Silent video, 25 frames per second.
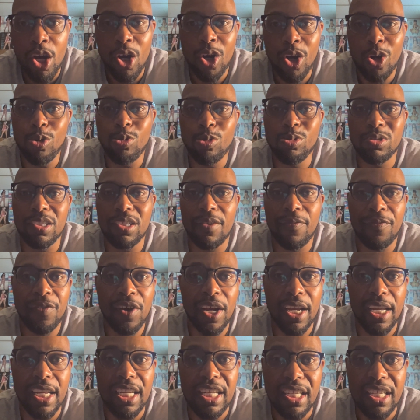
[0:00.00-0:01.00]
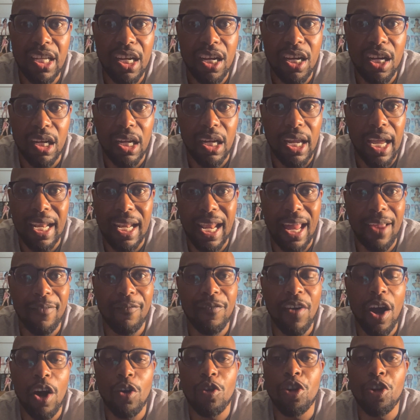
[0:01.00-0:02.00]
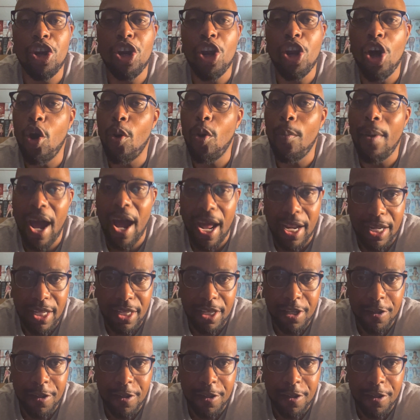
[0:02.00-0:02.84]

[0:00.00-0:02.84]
who's a fucking duck and ain't fought nobody